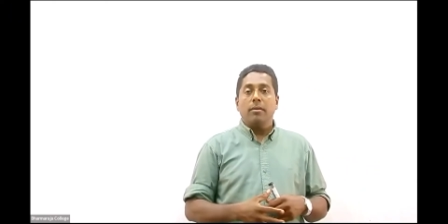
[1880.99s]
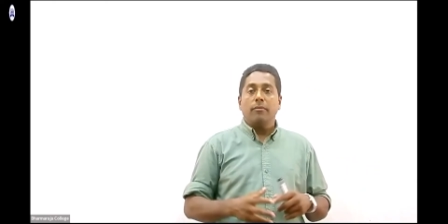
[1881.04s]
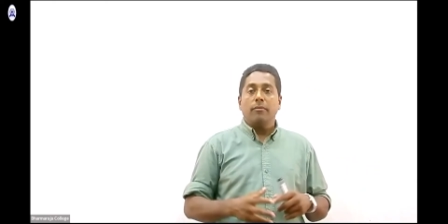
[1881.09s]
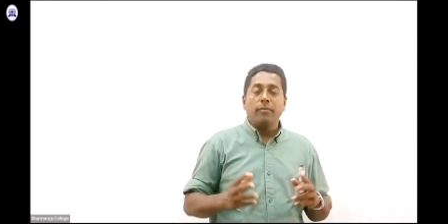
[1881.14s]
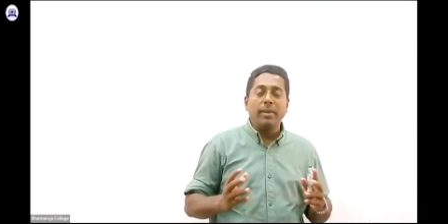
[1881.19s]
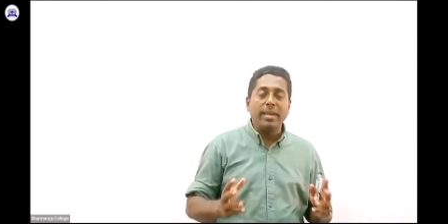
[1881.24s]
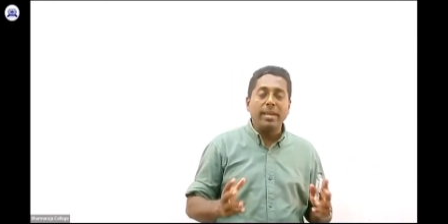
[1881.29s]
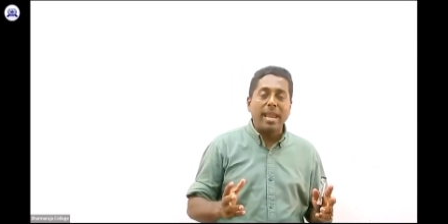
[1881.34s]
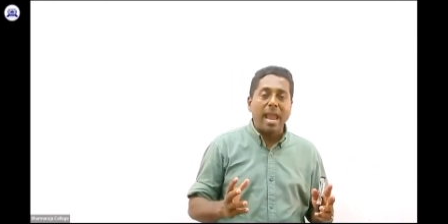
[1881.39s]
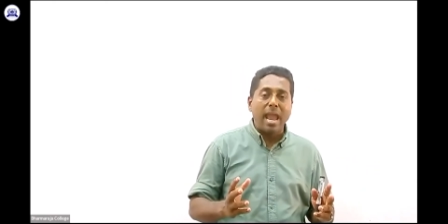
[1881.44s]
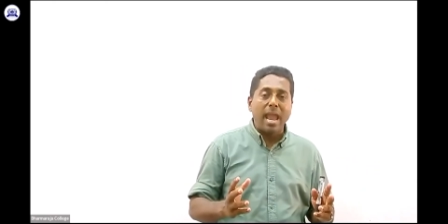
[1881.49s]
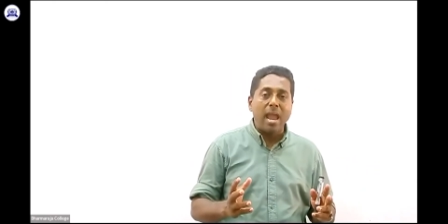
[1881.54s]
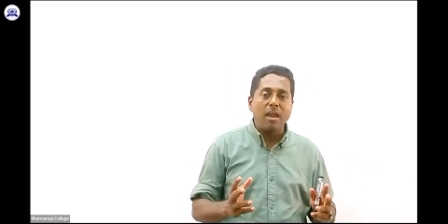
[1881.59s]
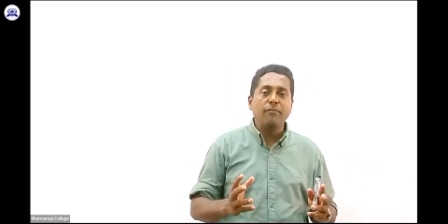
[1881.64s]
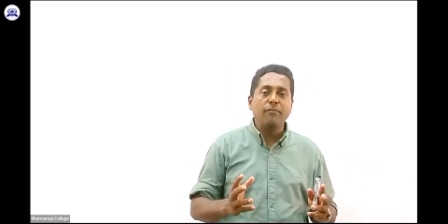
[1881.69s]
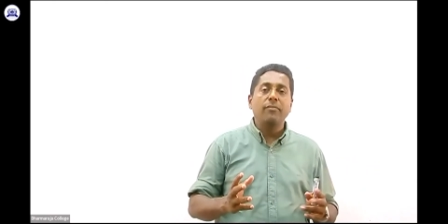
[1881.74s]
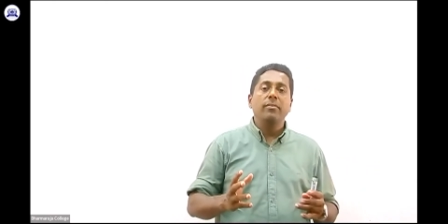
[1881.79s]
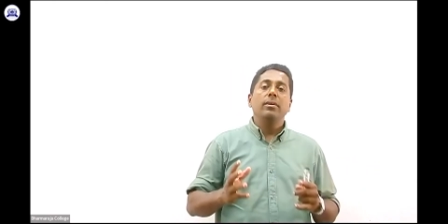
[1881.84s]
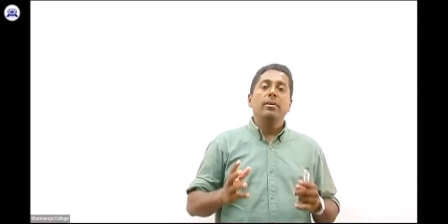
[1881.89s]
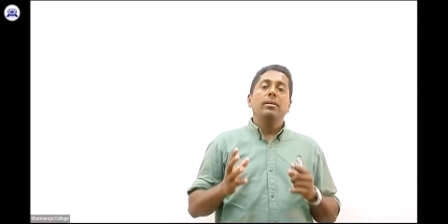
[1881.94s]
We
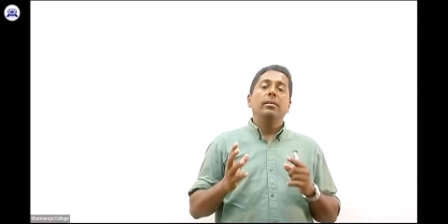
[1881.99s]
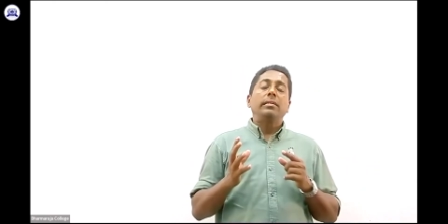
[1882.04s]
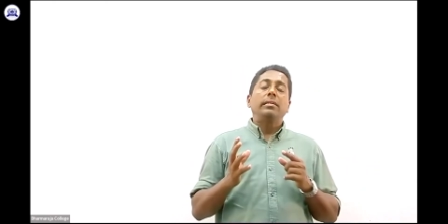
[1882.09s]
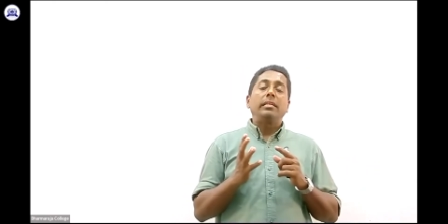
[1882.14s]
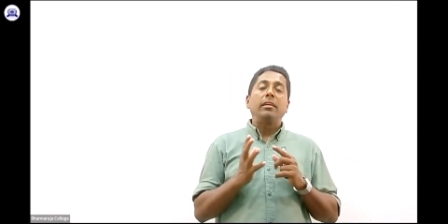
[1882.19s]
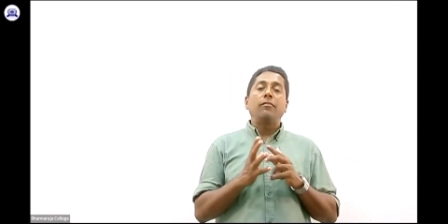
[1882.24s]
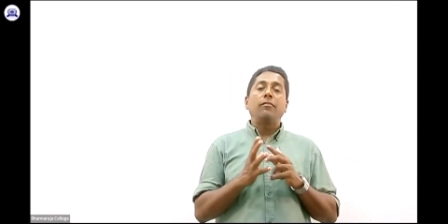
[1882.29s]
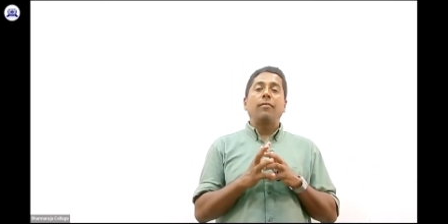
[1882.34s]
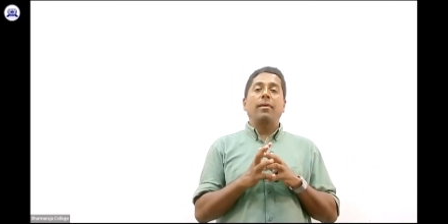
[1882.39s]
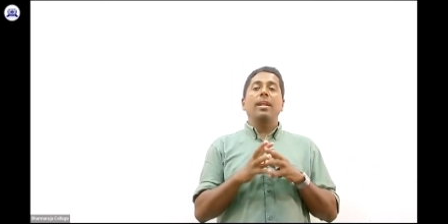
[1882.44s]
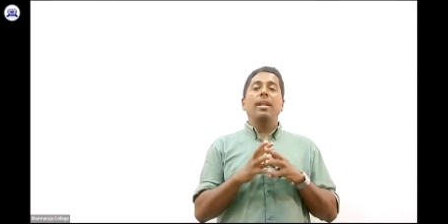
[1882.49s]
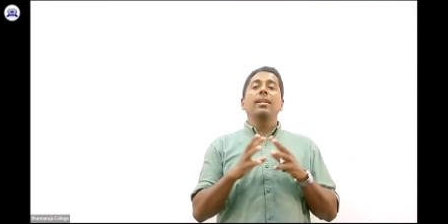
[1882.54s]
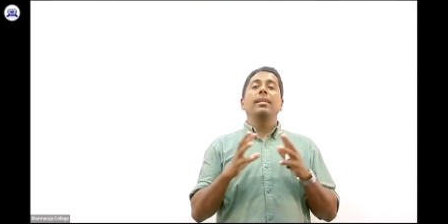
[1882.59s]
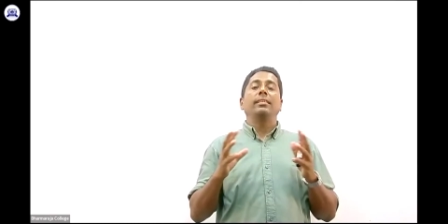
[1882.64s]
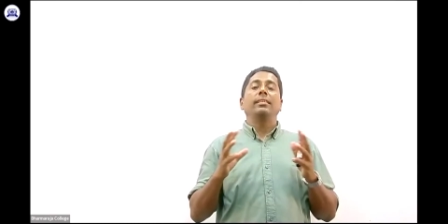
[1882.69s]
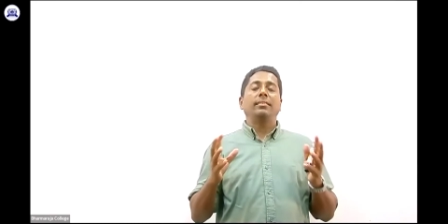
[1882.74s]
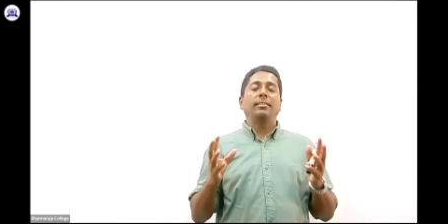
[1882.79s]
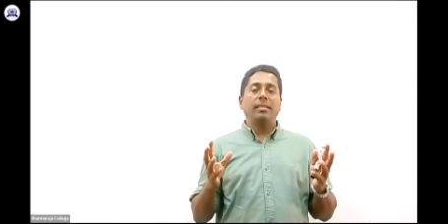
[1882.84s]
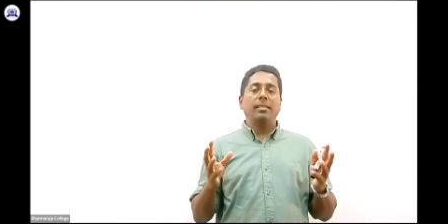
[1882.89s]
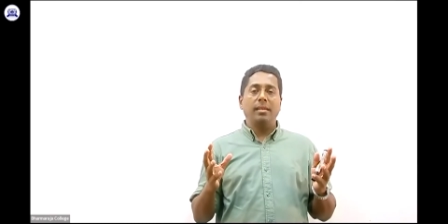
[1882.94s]
have different
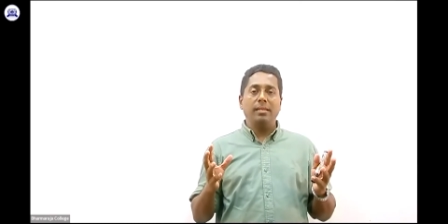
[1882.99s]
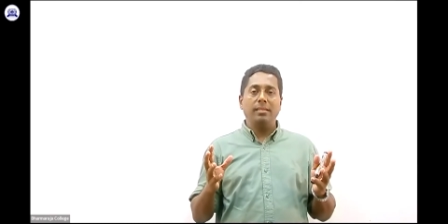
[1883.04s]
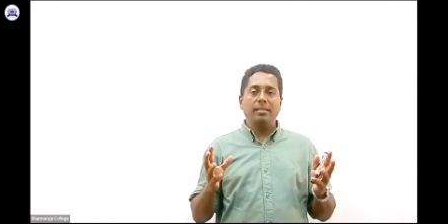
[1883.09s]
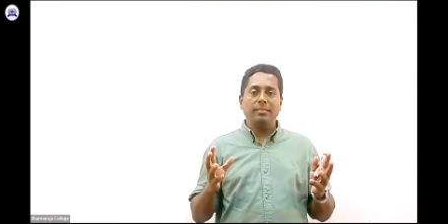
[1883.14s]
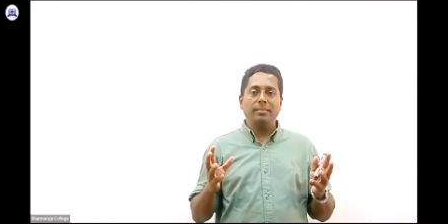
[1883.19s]
skills.